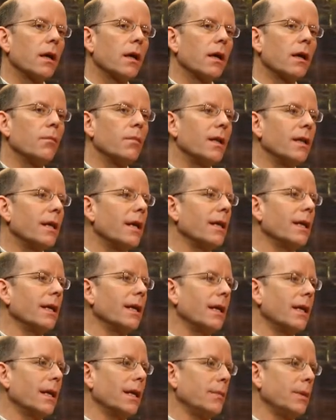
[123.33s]
But then they get
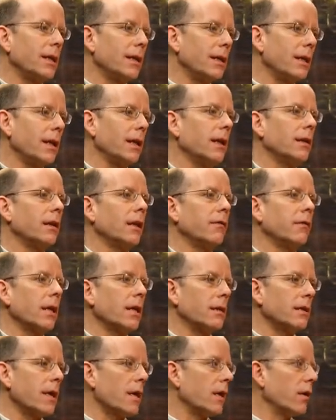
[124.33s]
IBD and they've got
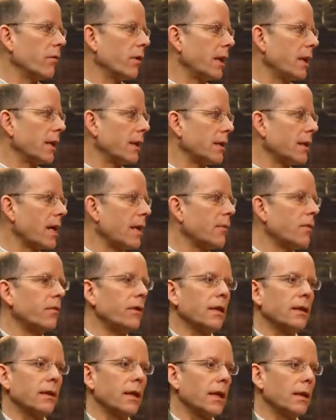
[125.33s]
diarrhea on top of it,
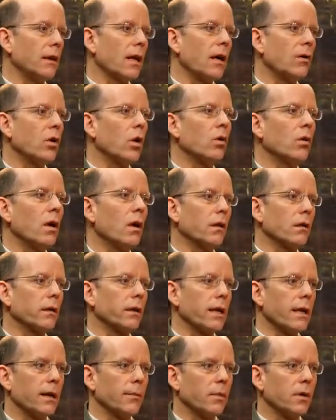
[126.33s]
and they are no longer
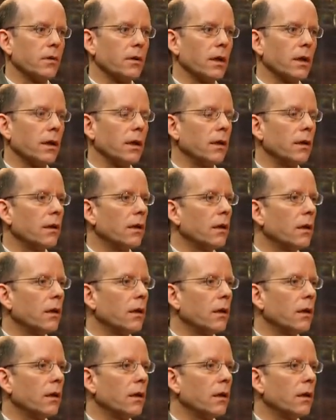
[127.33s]
compensated.